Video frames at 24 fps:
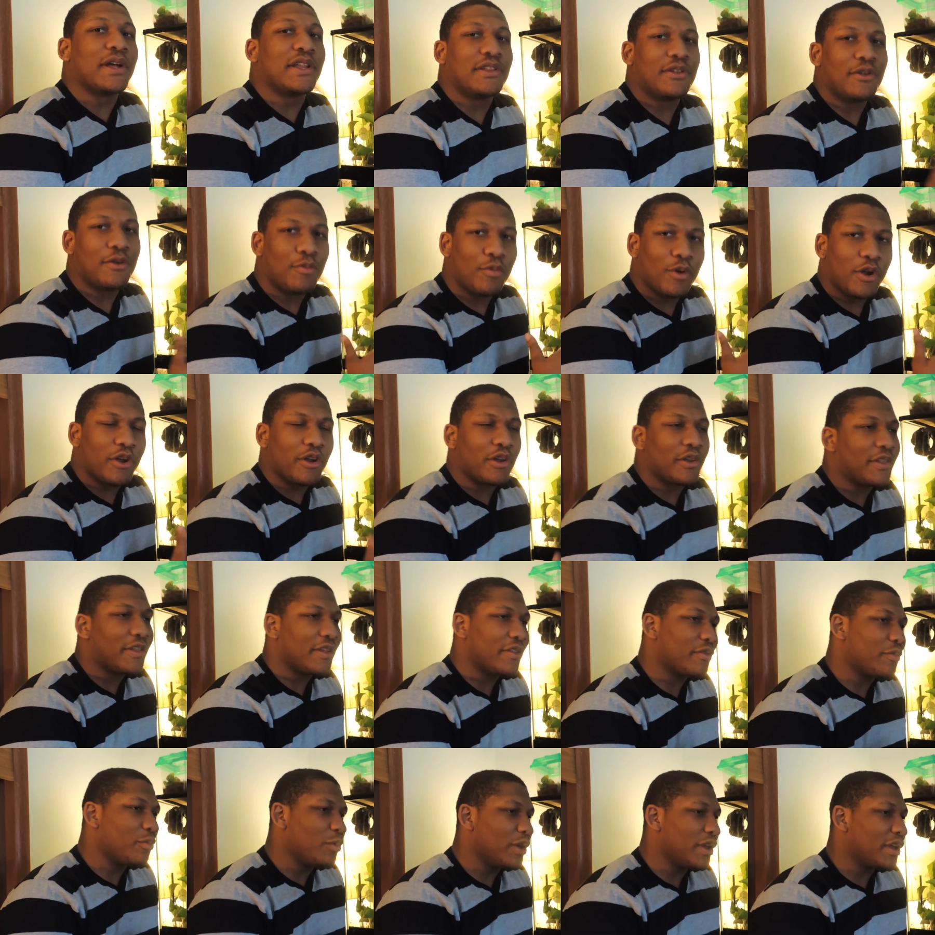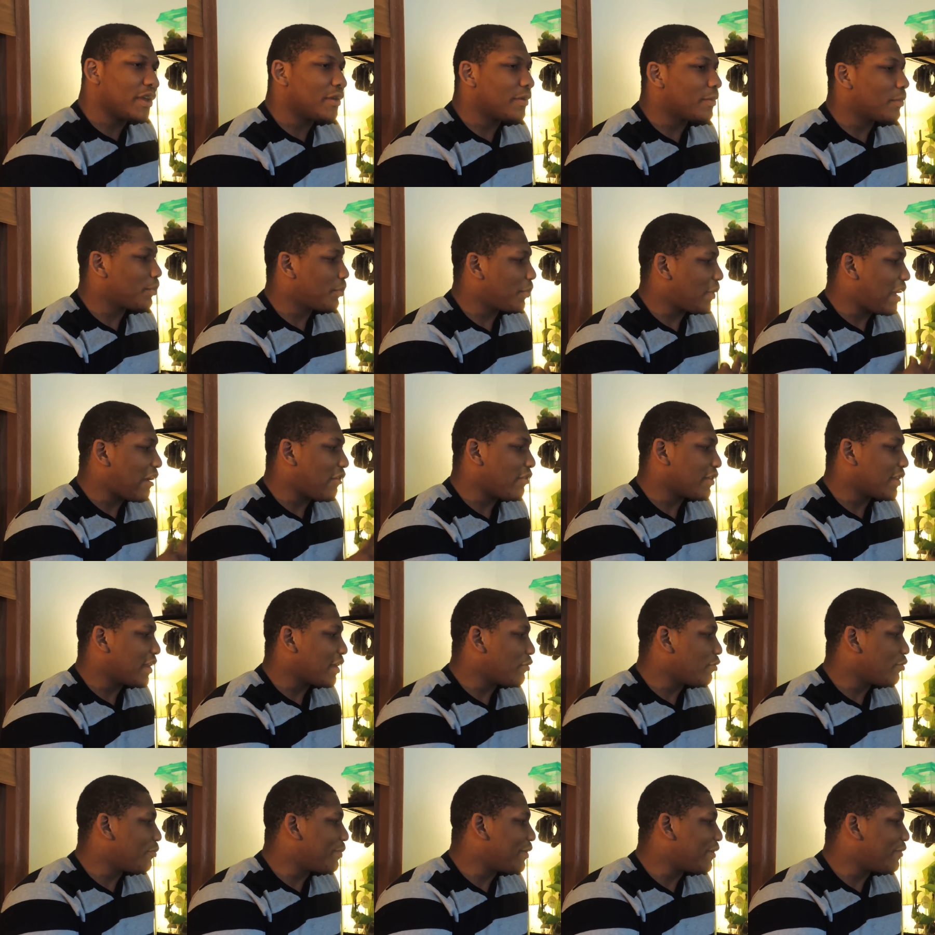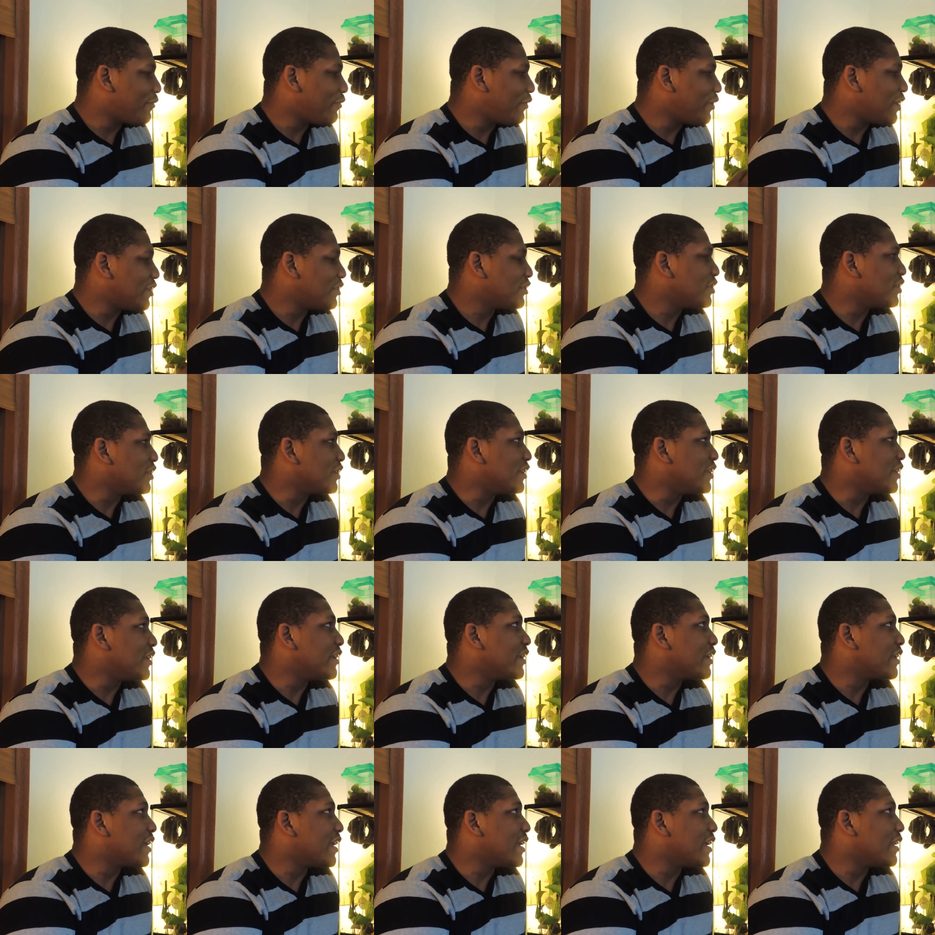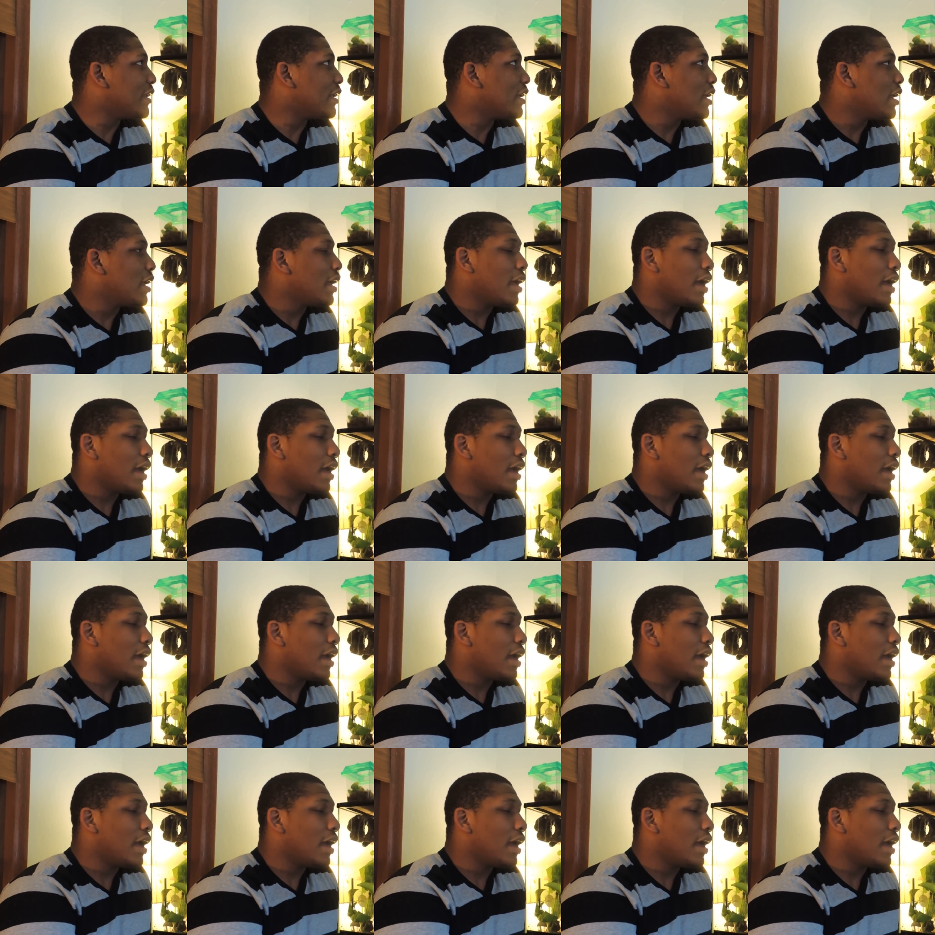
But don't worry, this week everything will be flush and clean again.